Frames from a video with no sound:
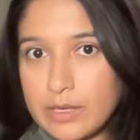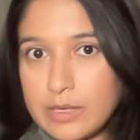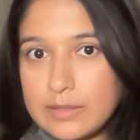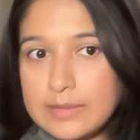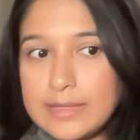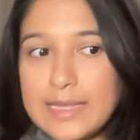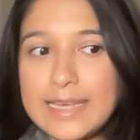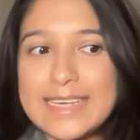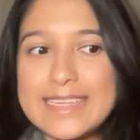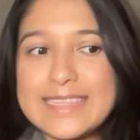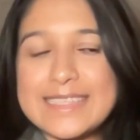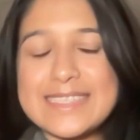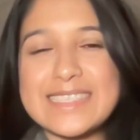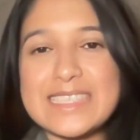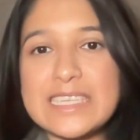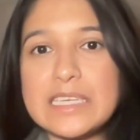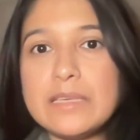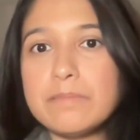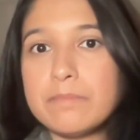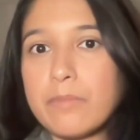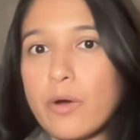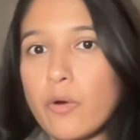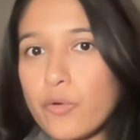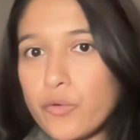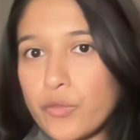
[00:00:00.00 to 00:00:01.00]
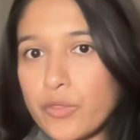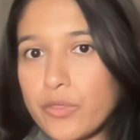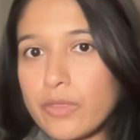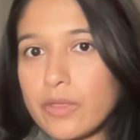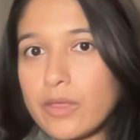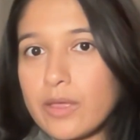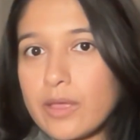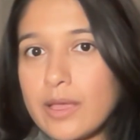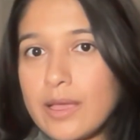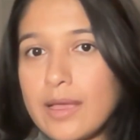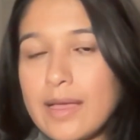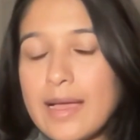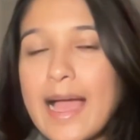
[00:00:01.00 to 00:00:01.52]
They can see both,
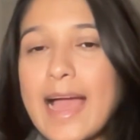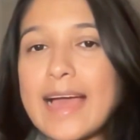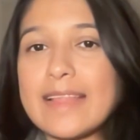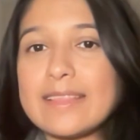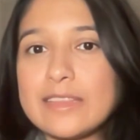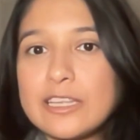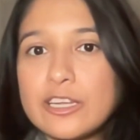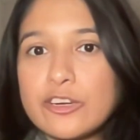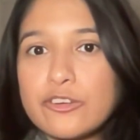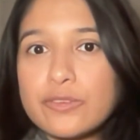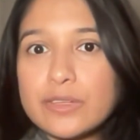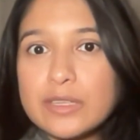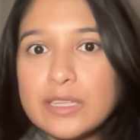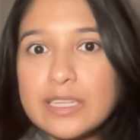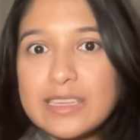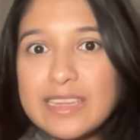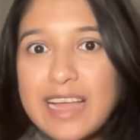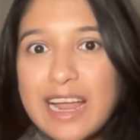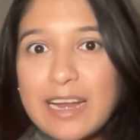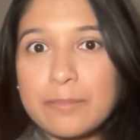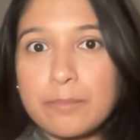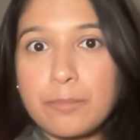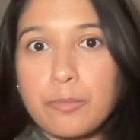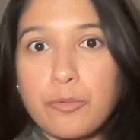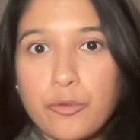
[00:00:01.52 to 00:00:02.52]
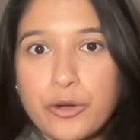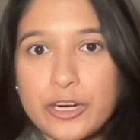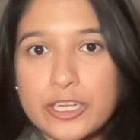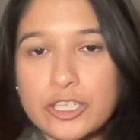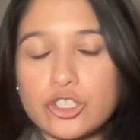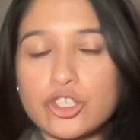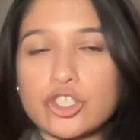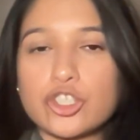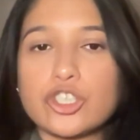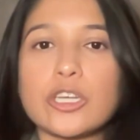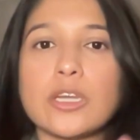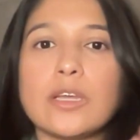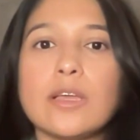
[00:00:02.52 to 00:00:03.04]
and they're really that
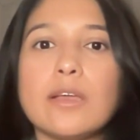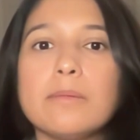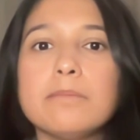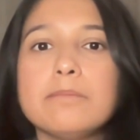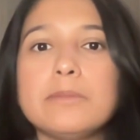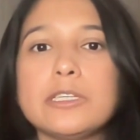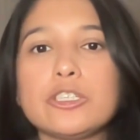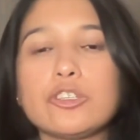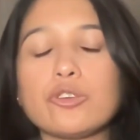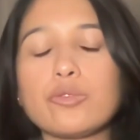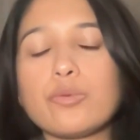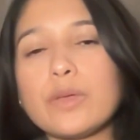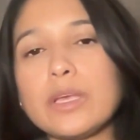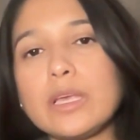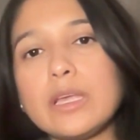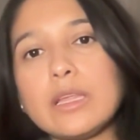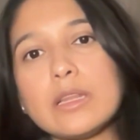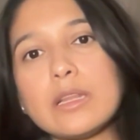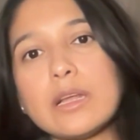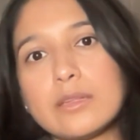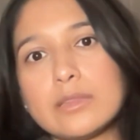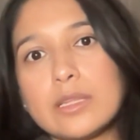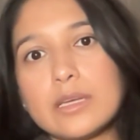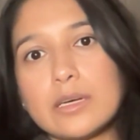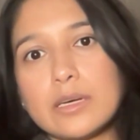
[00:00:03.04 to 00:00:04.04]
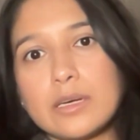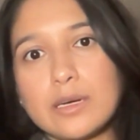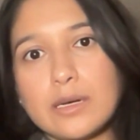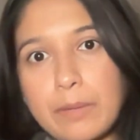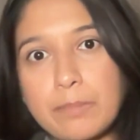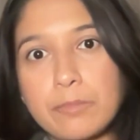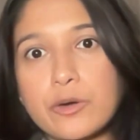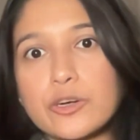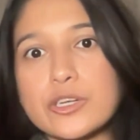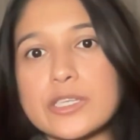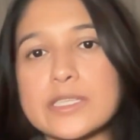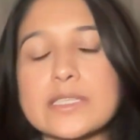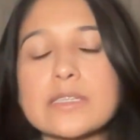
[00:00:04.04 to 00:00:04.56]
bridge between the
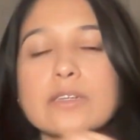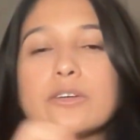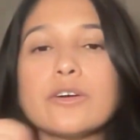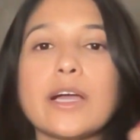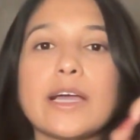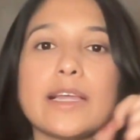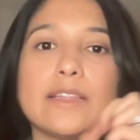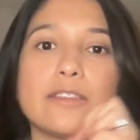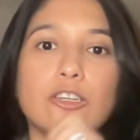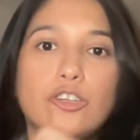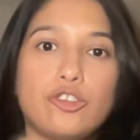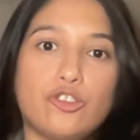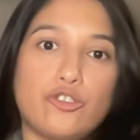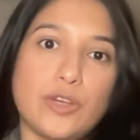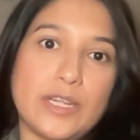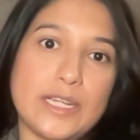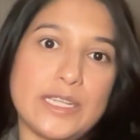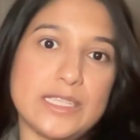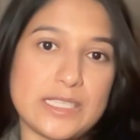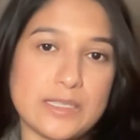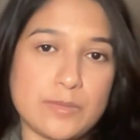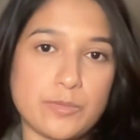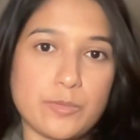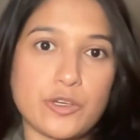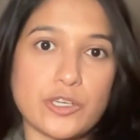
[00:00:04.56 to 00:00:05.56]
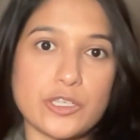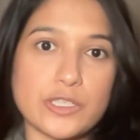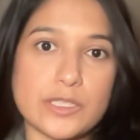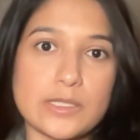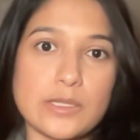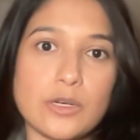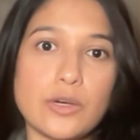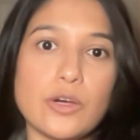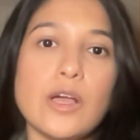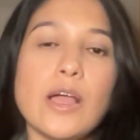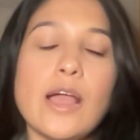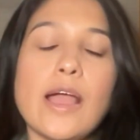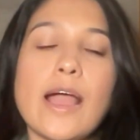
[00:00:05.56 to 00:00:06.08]
personal and the
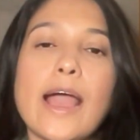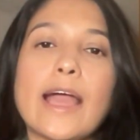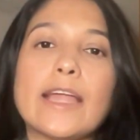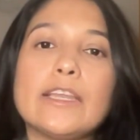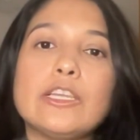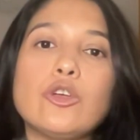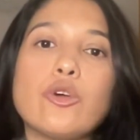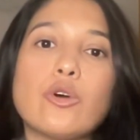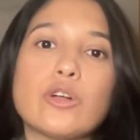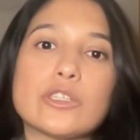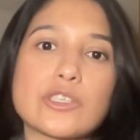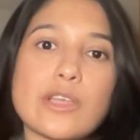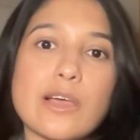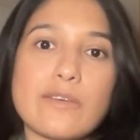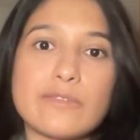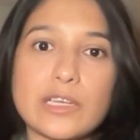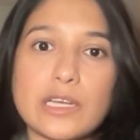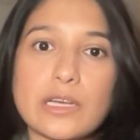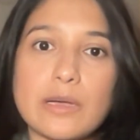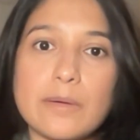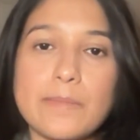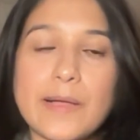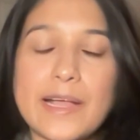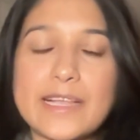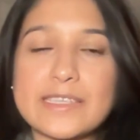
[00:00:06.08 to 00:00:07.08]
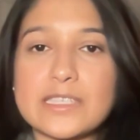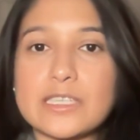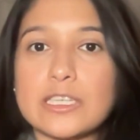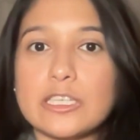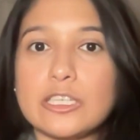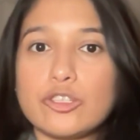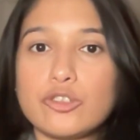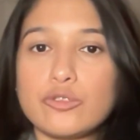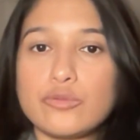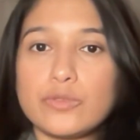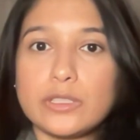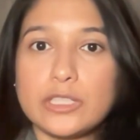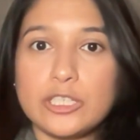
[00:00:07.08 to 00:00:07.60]
transpersonal, and you also have the capacity
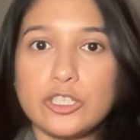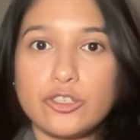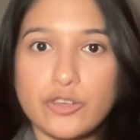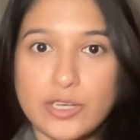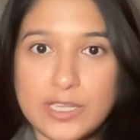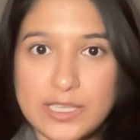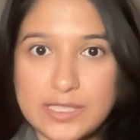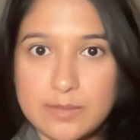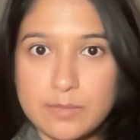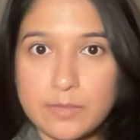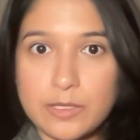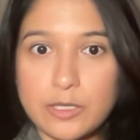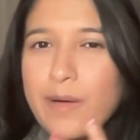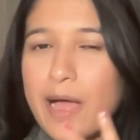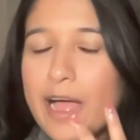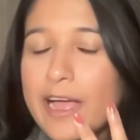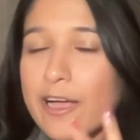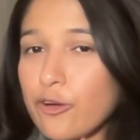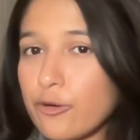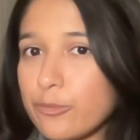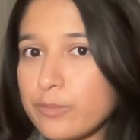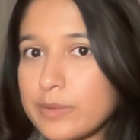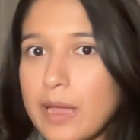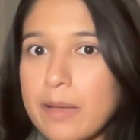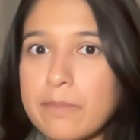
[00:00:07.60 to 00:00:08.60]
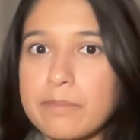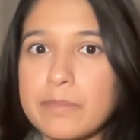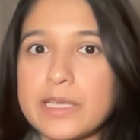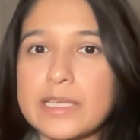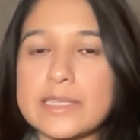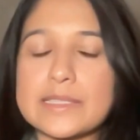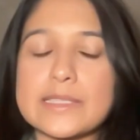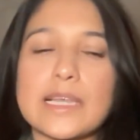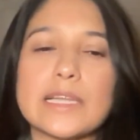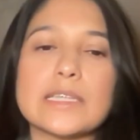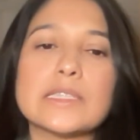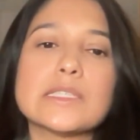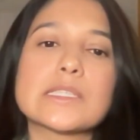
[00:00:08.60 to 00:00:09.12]
to really transmit it. I hope that makes
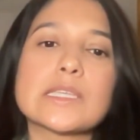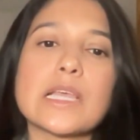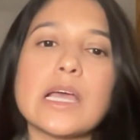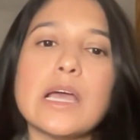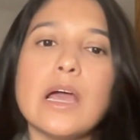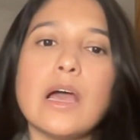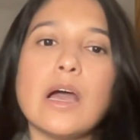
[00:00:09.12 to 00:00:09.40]
sense.